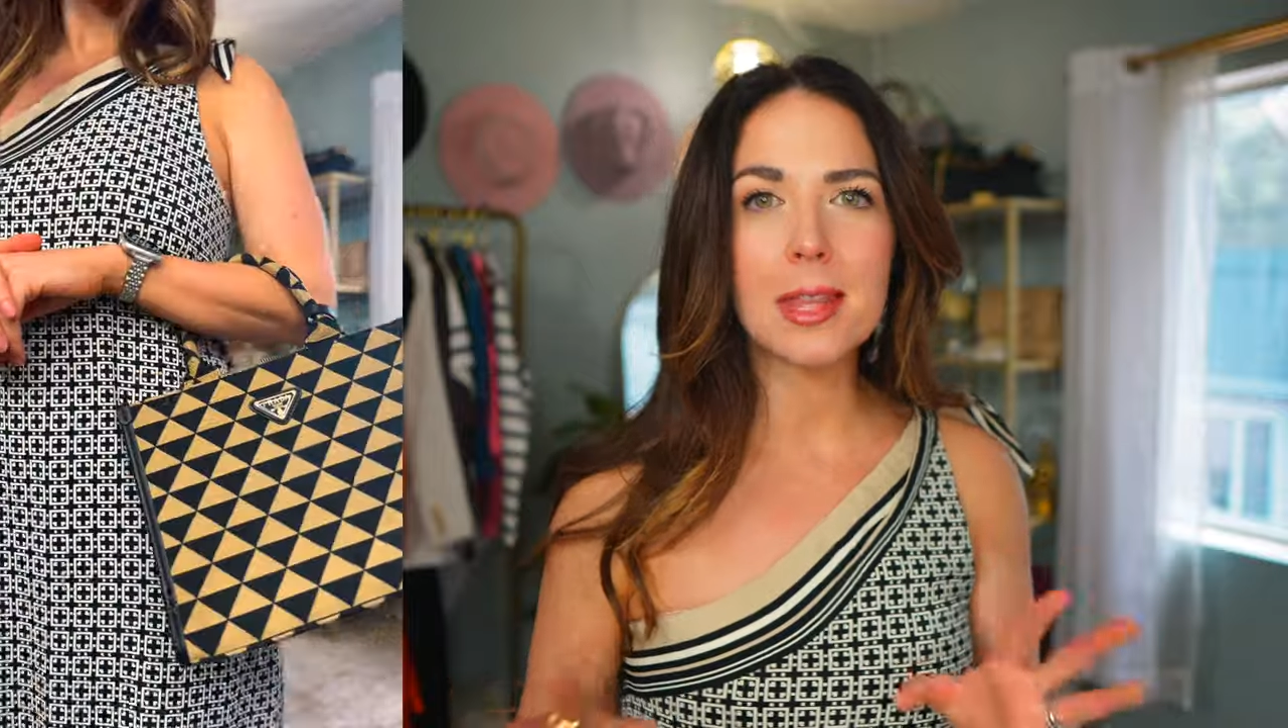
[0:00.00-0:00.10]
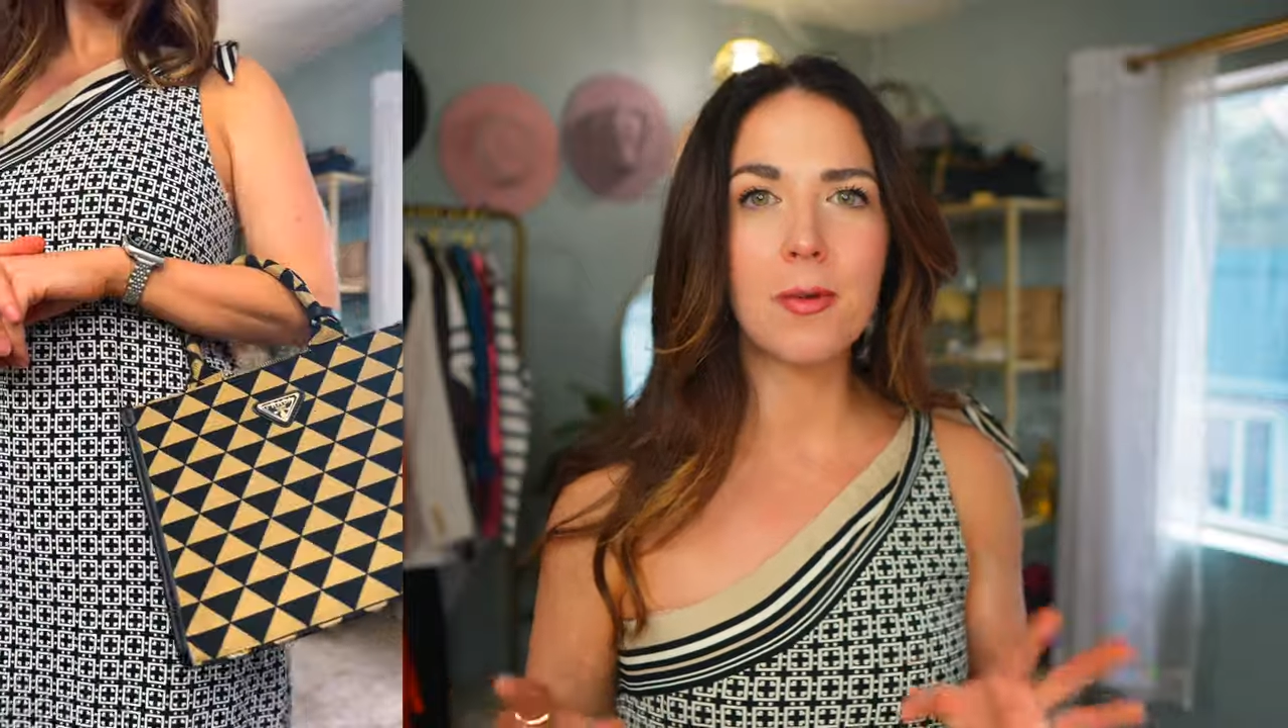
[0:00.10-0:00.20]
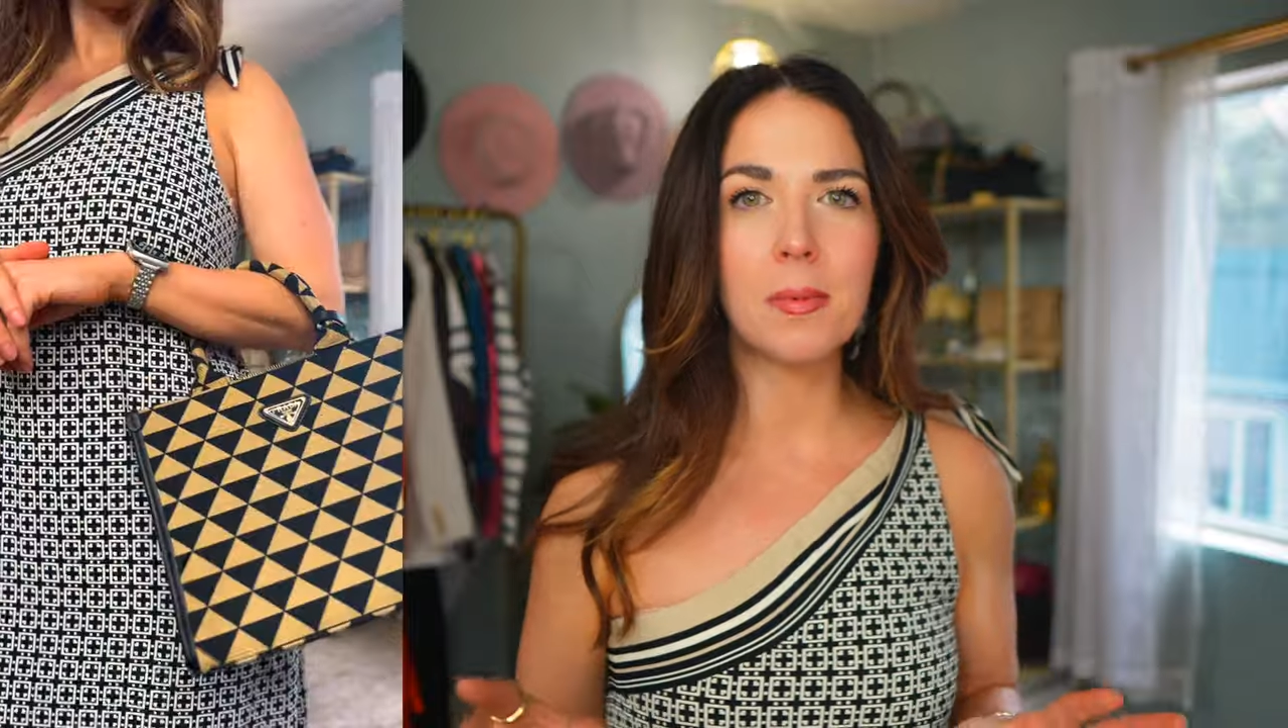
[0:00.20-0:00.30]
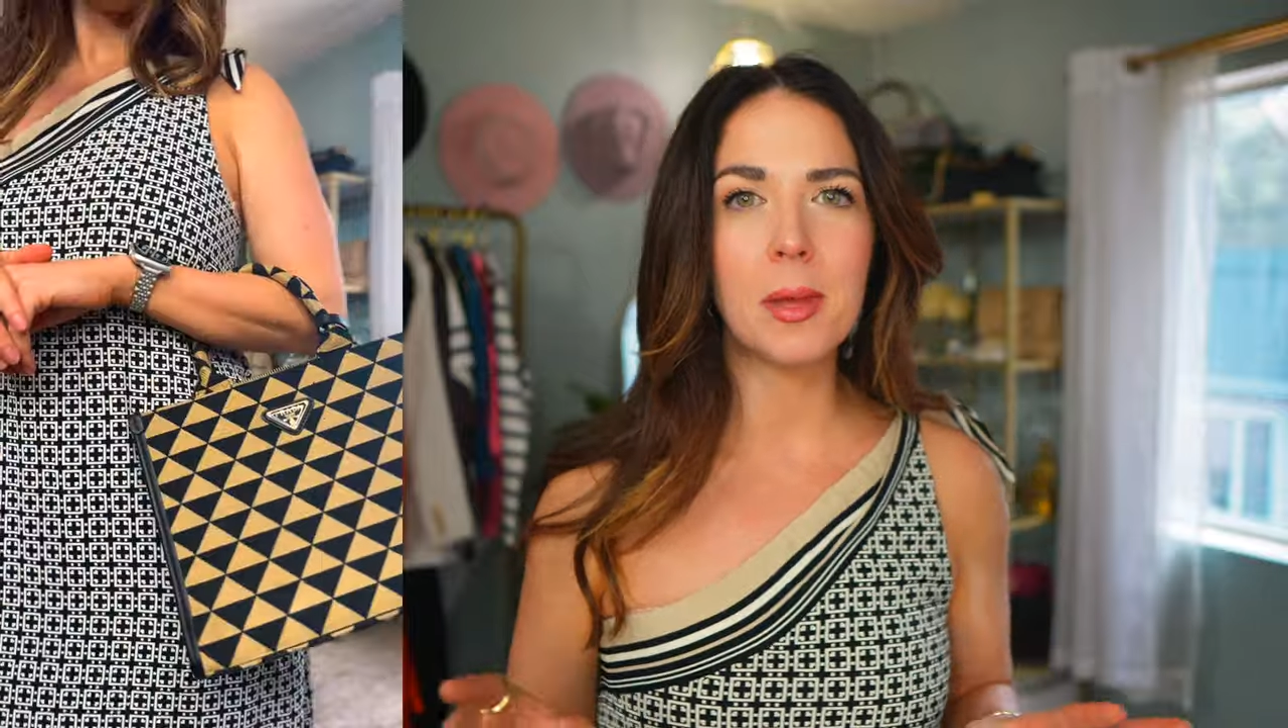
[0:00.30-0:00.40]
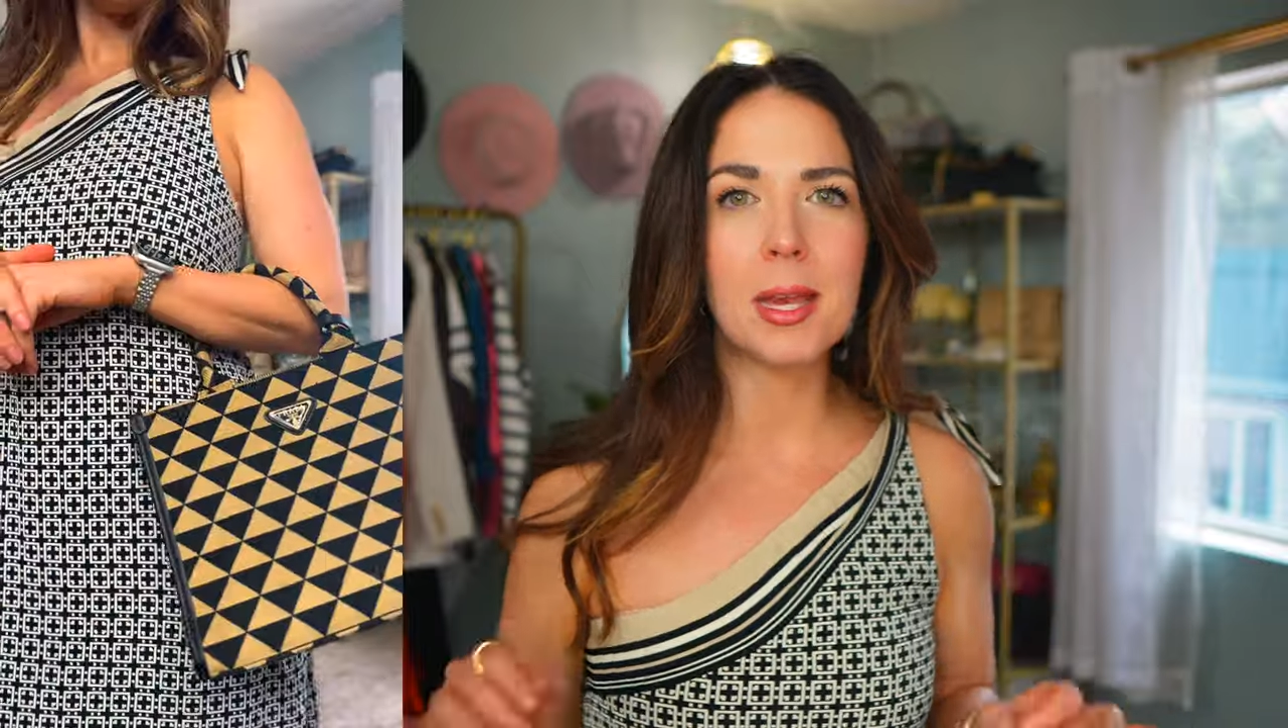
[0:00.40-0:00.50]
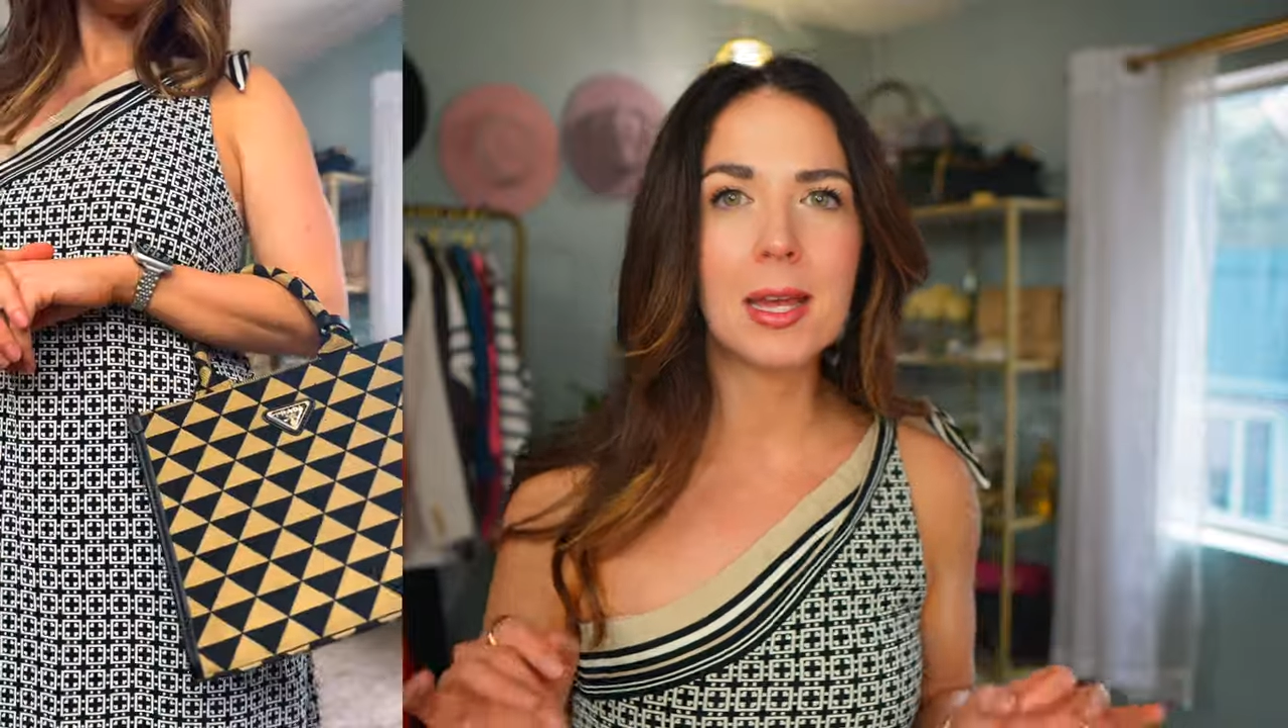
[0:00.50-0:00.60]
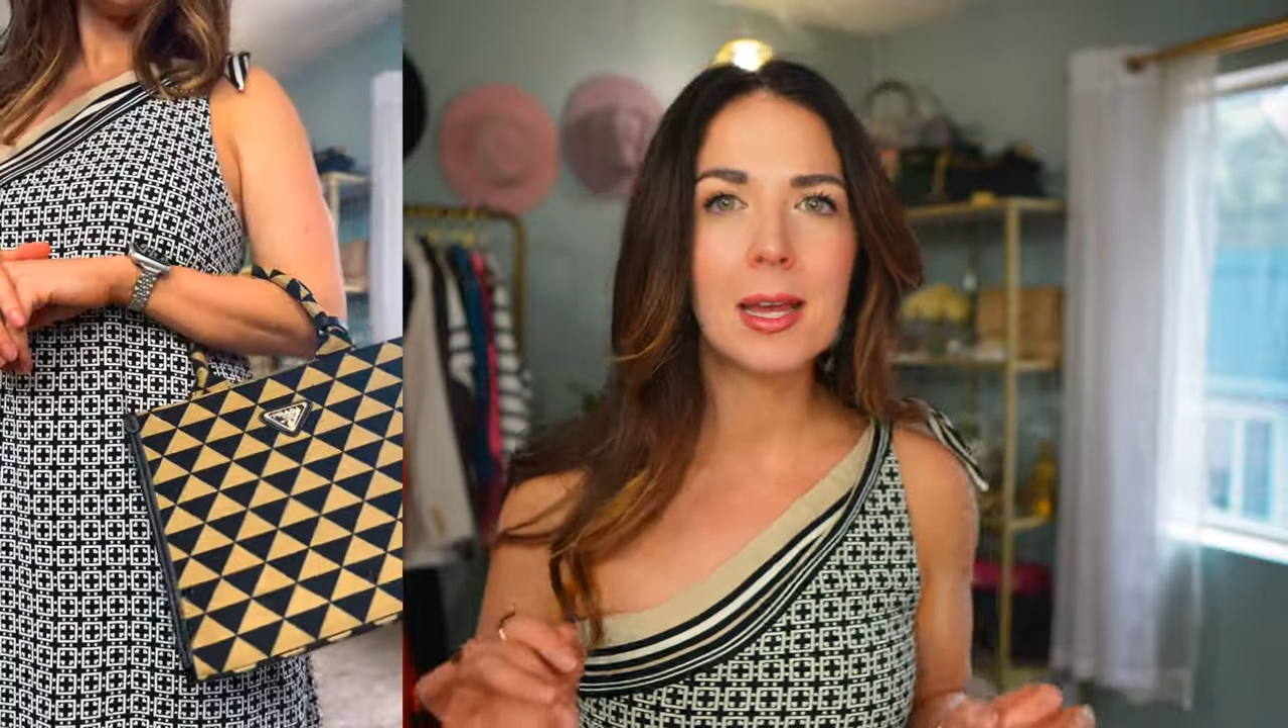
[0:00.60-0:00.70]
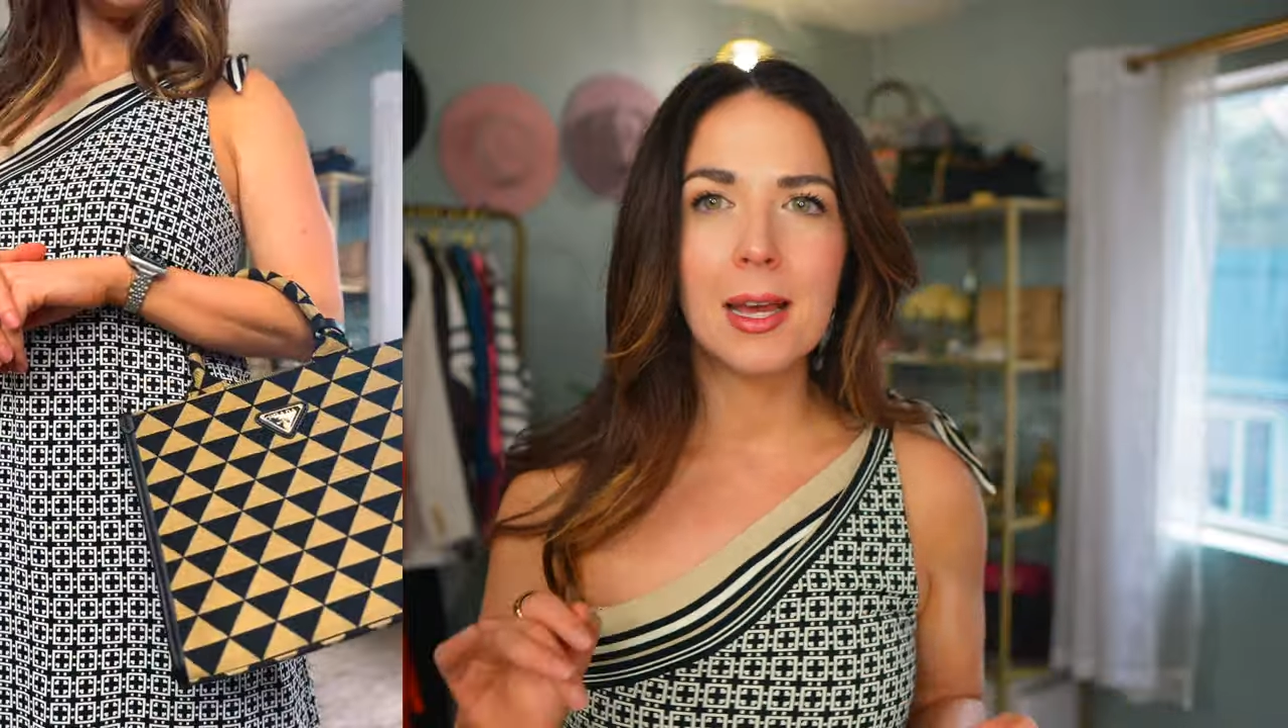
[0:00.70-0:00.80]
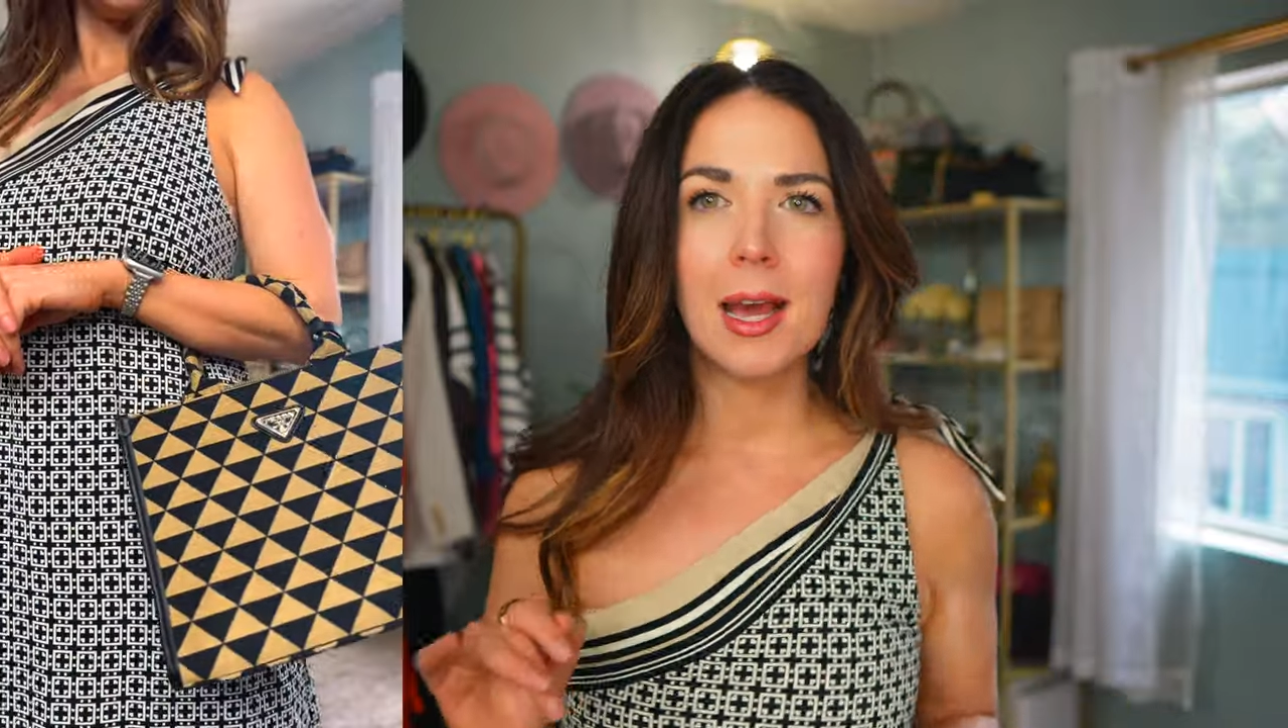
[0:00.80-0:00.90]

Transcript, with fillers: that would have been